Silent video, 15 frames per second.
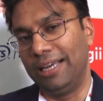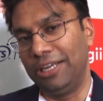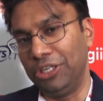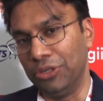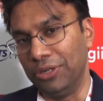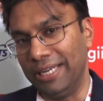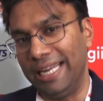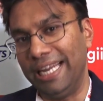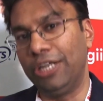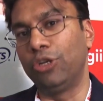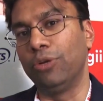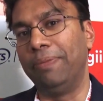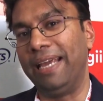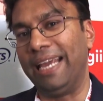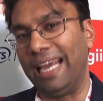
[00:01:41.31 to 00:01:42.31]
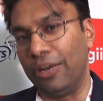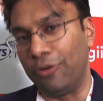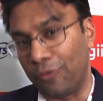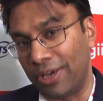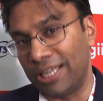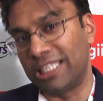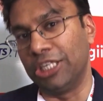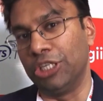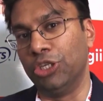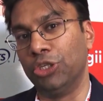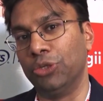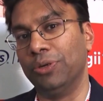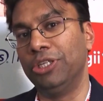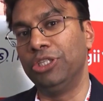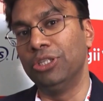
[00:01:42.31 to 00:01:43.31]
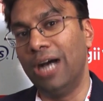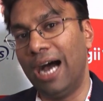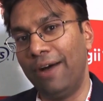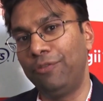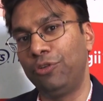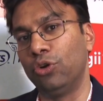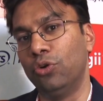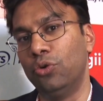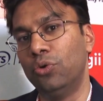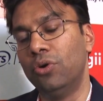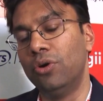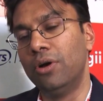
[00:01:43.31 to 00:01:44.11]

You need to be invested into it. You have to